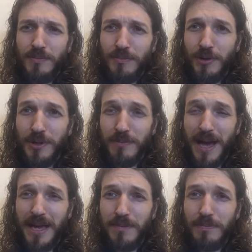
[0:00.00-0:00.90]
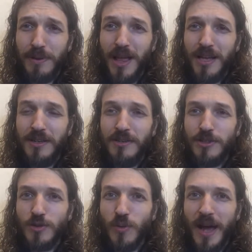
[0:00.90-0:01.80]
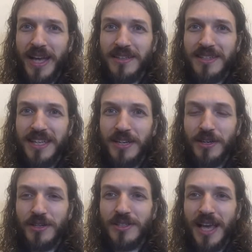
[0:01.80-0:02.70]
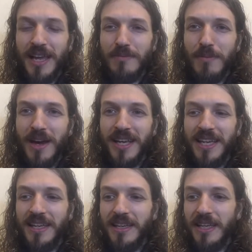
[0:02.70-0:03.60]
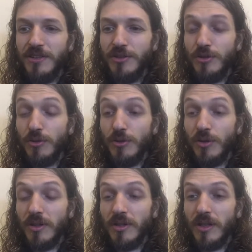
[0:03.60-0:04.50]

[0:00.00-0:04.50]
put my blood, sweat, tears, and money into